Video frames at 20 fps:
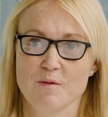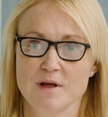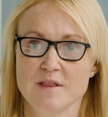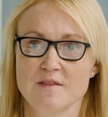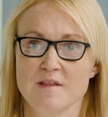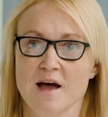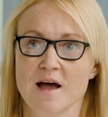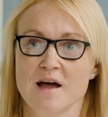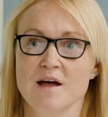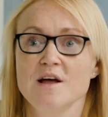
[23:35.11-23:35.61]
In
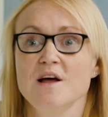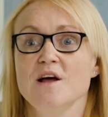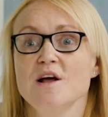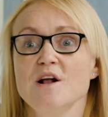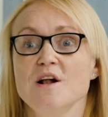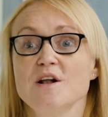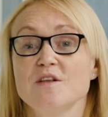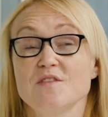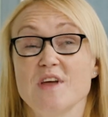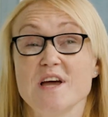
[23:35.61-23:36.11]
that,
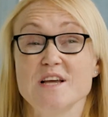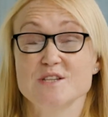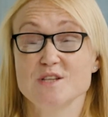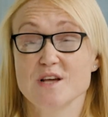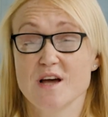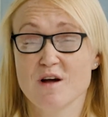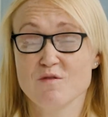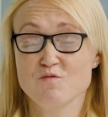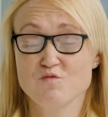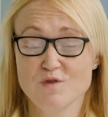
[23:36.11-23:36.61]
there's
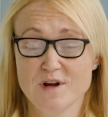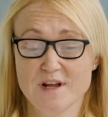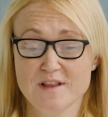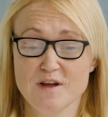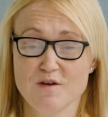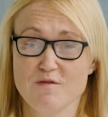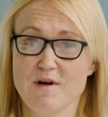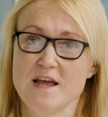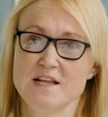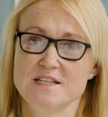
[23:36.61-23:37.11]
a really
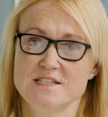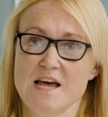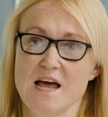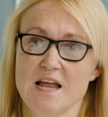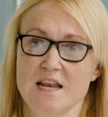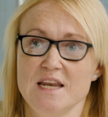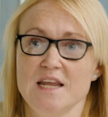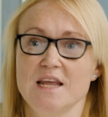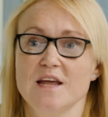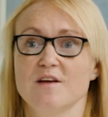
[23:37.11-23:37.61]
great
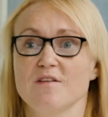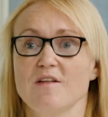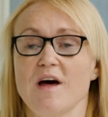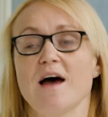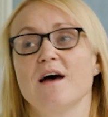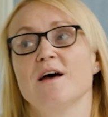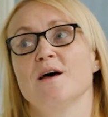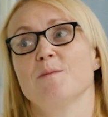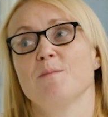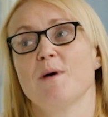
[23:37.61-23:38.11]
technique
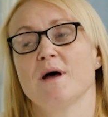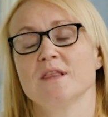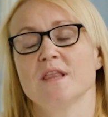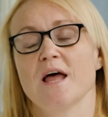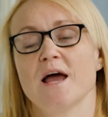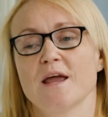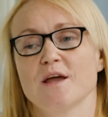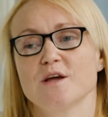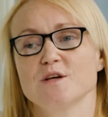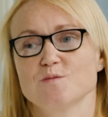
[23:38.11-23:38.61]
that I
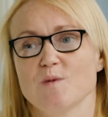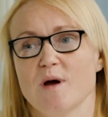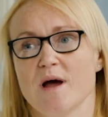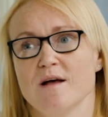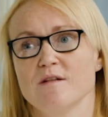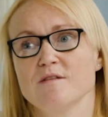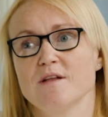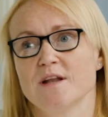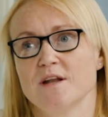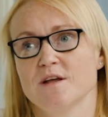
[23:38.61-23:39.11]
like as
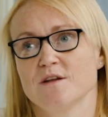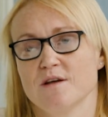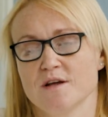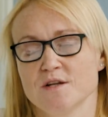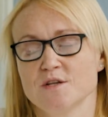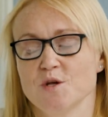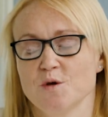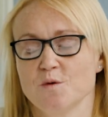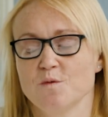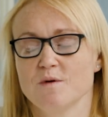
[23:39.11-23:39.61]
well, and I
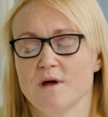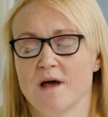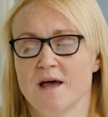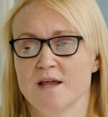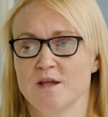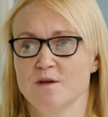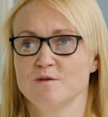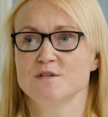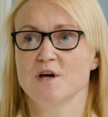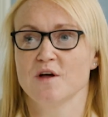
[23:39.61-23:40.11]
do
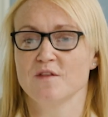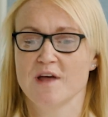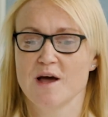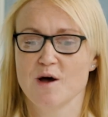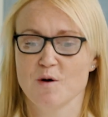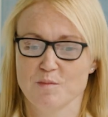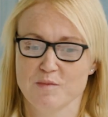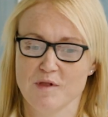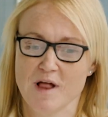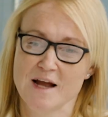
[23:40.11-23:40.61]
use it on the
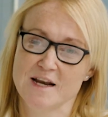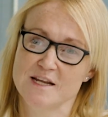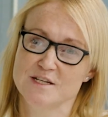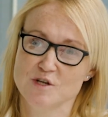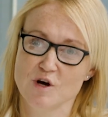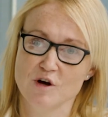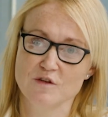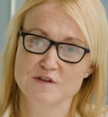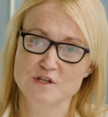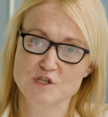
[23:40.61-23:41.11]
helpline. It's
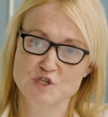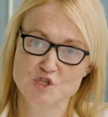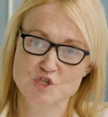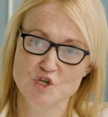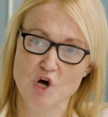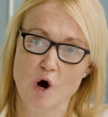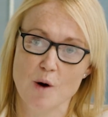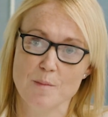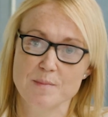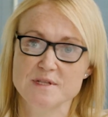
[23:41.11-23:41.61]
called the
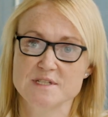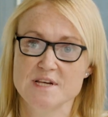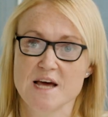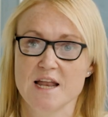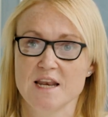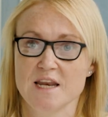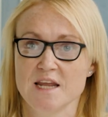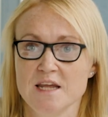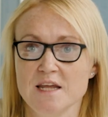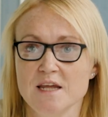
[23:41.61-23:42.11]
STOPP
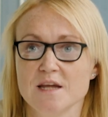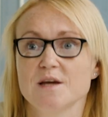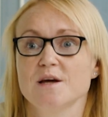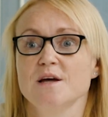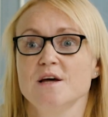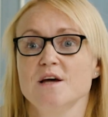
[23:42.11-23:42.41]
technique.